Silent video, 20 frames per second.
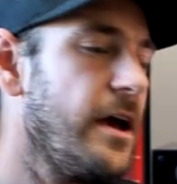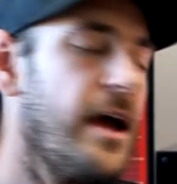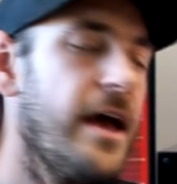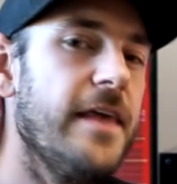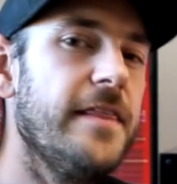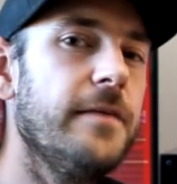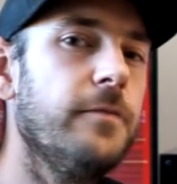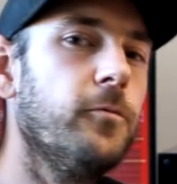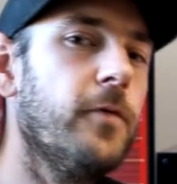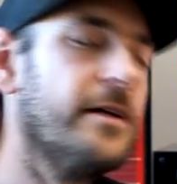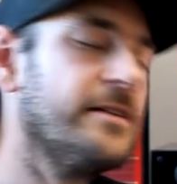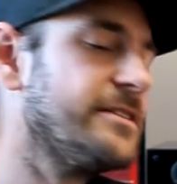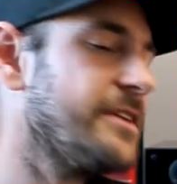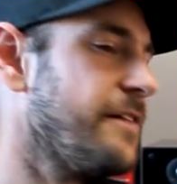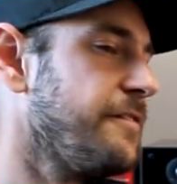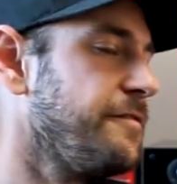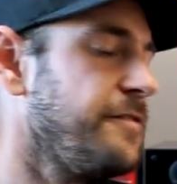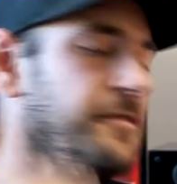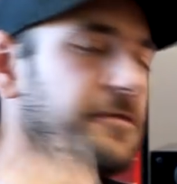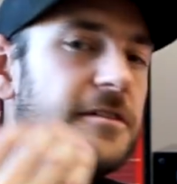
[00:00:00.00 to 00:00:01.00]
And then once
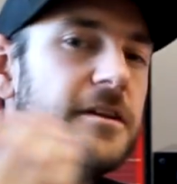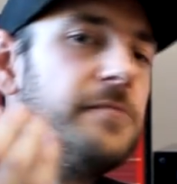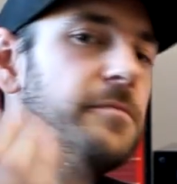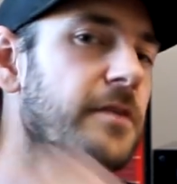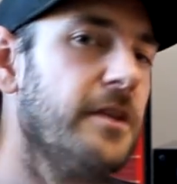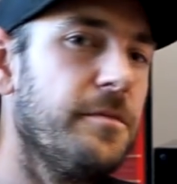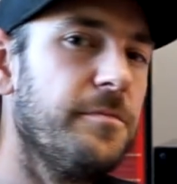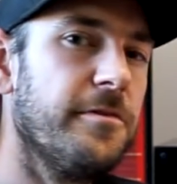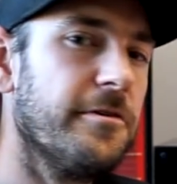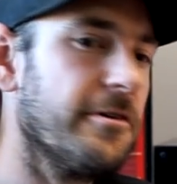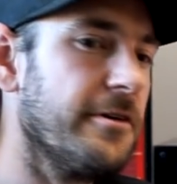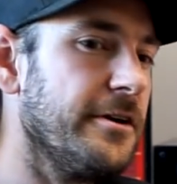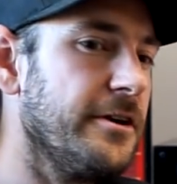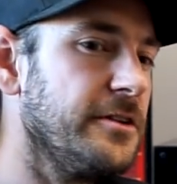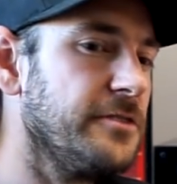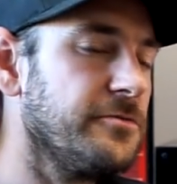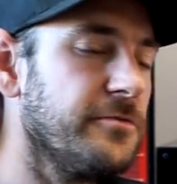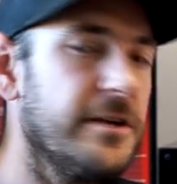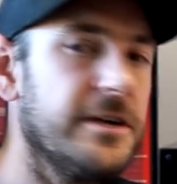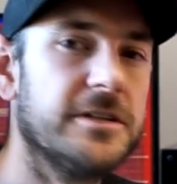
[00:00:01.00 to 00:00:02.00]
that 15 minute period
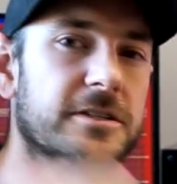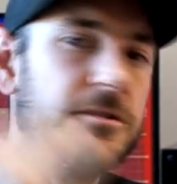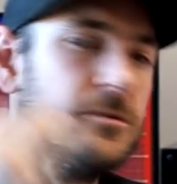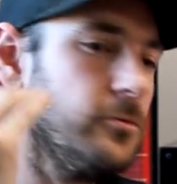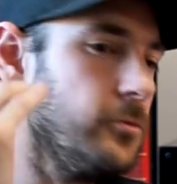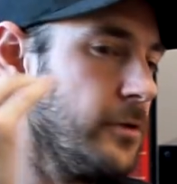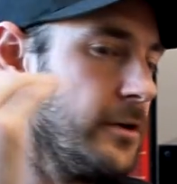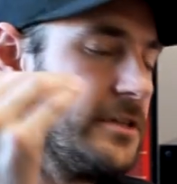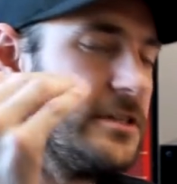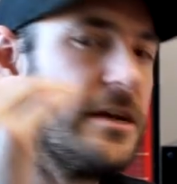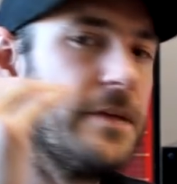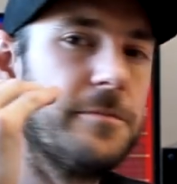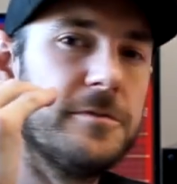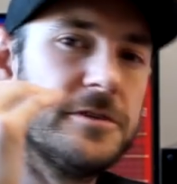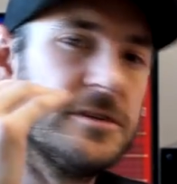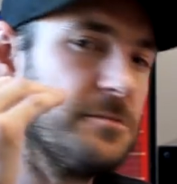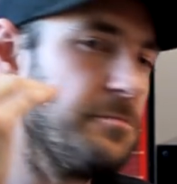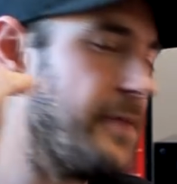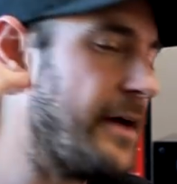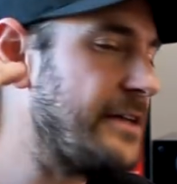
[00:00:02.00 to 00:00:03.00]
is reached, the water
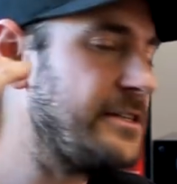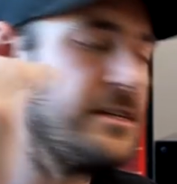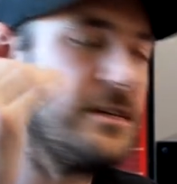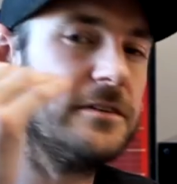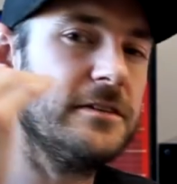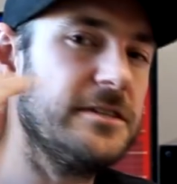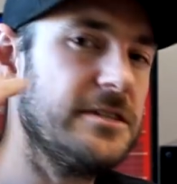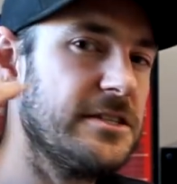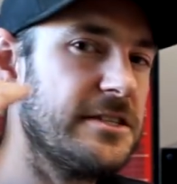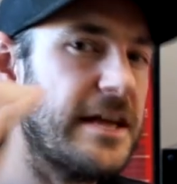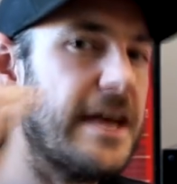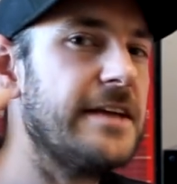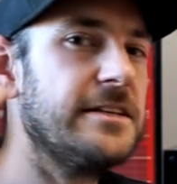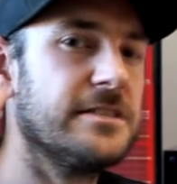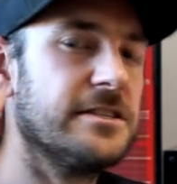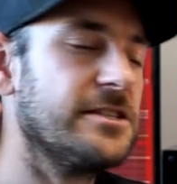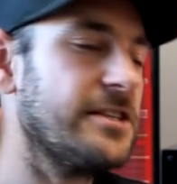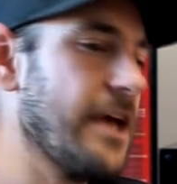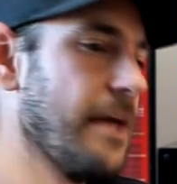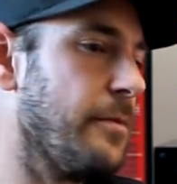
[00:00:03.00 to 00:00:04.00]
temperature basically stays
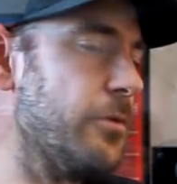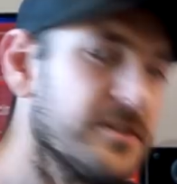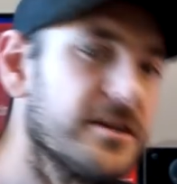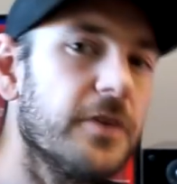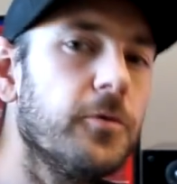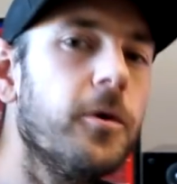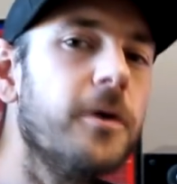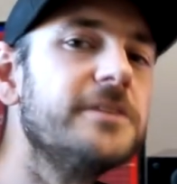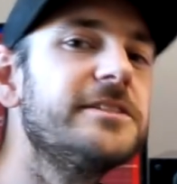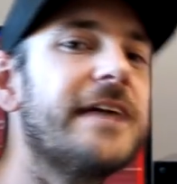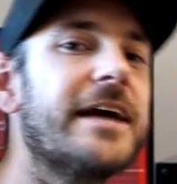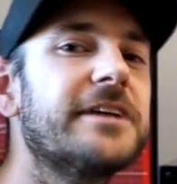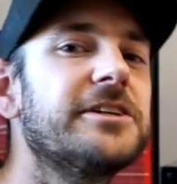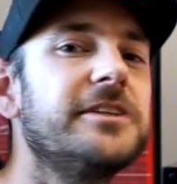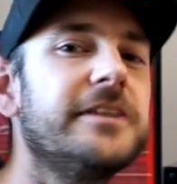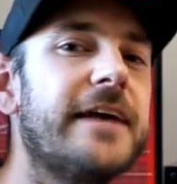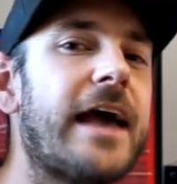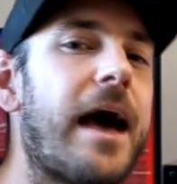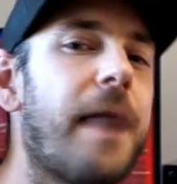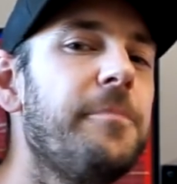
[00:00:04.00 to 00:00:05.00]
the same. So what's
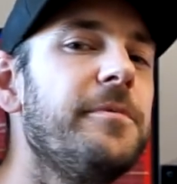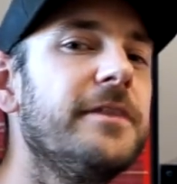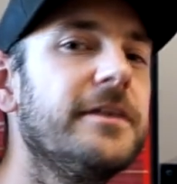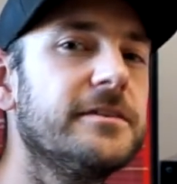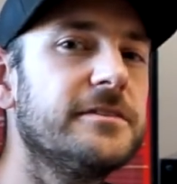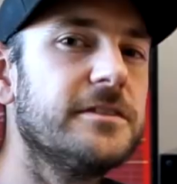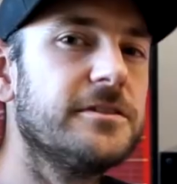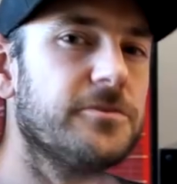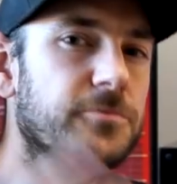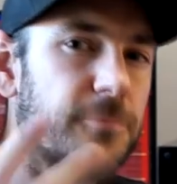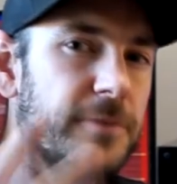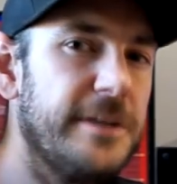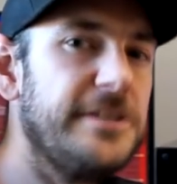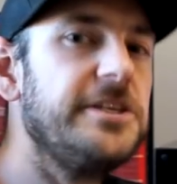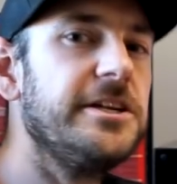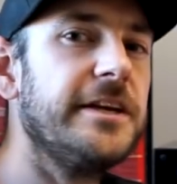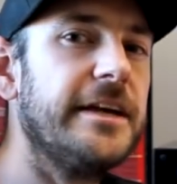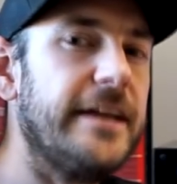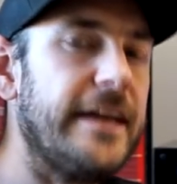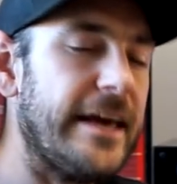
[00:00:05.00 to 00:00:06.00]
actually happening is it's
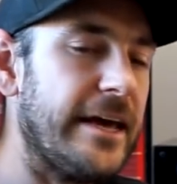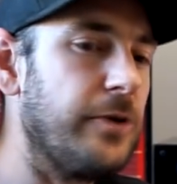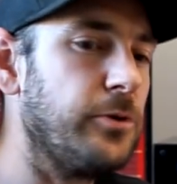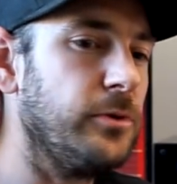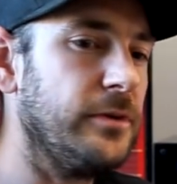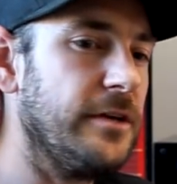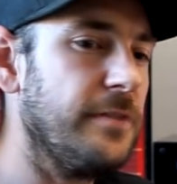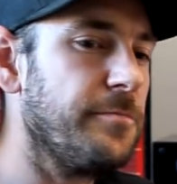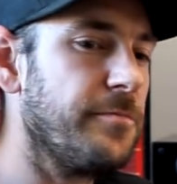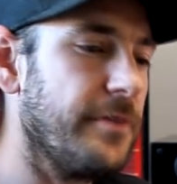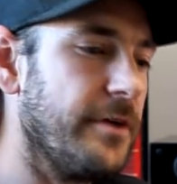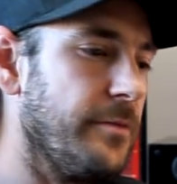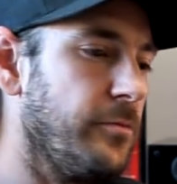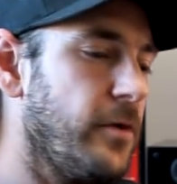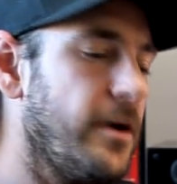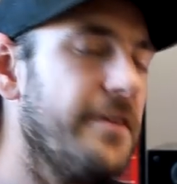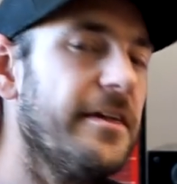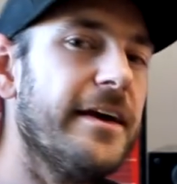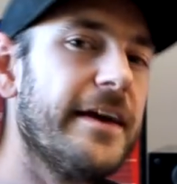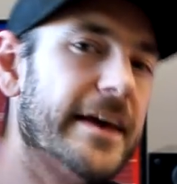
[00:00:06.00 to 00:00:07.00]
reaching an equilibrium
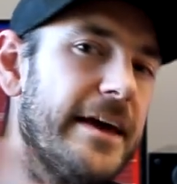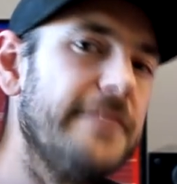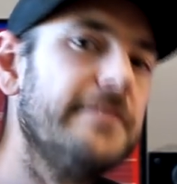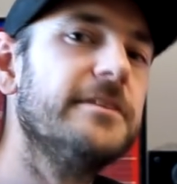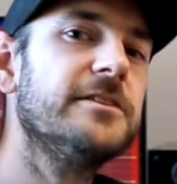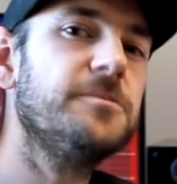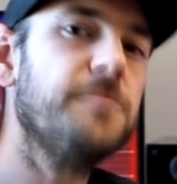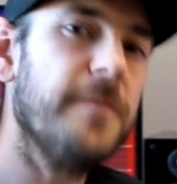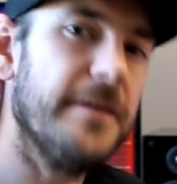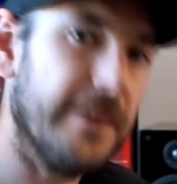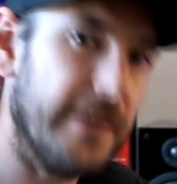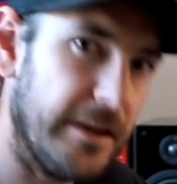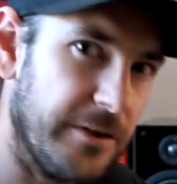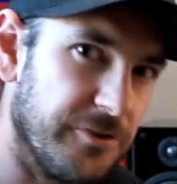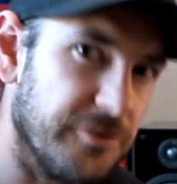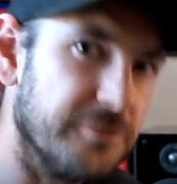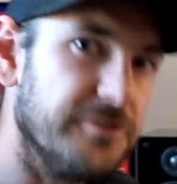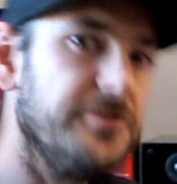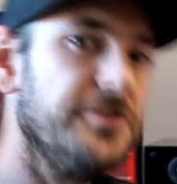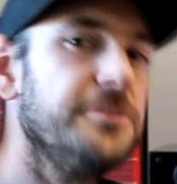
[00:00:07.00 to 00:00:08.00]
where the heat that's being
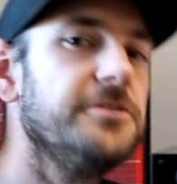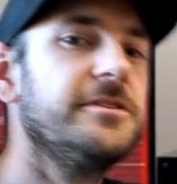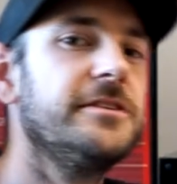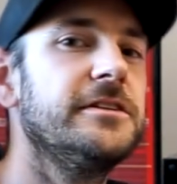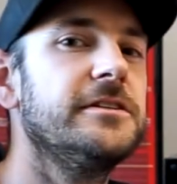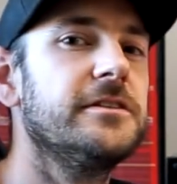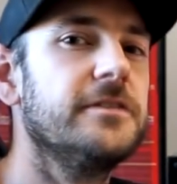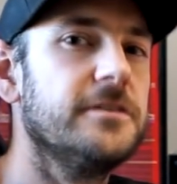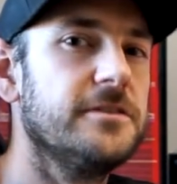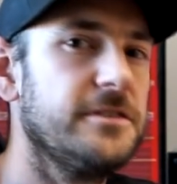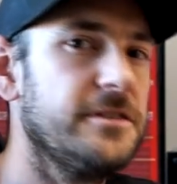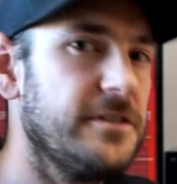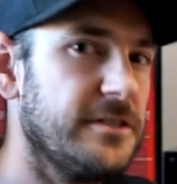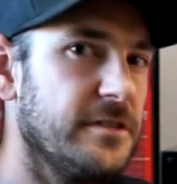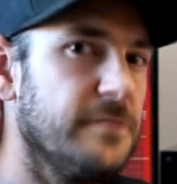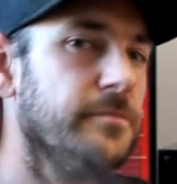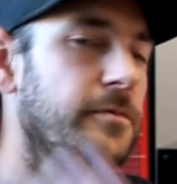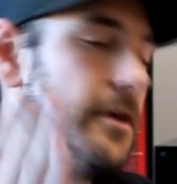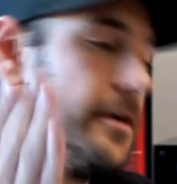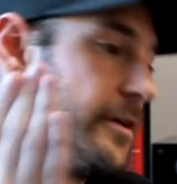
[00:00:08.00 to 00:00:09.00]
introduced into the
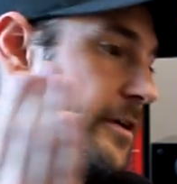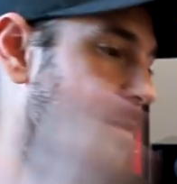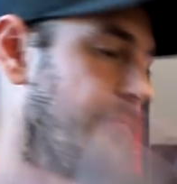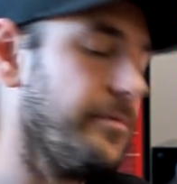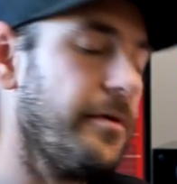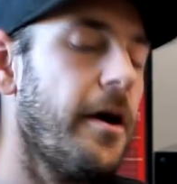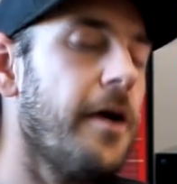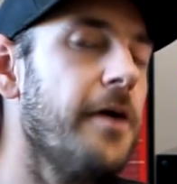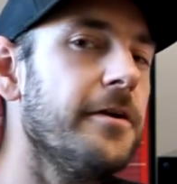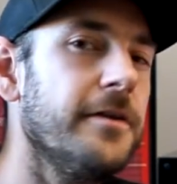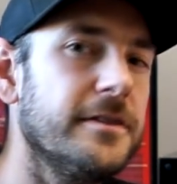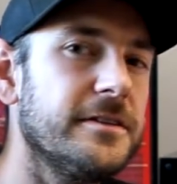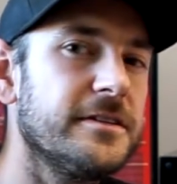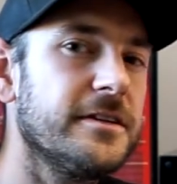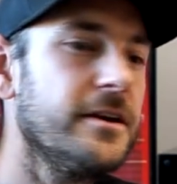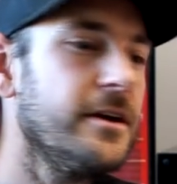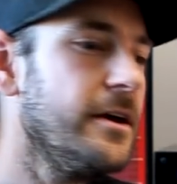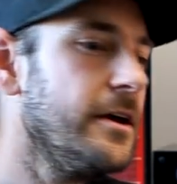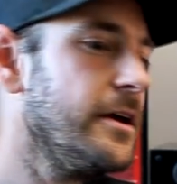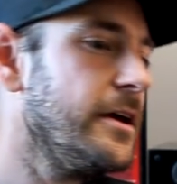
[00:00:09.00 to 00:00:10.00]
system by the components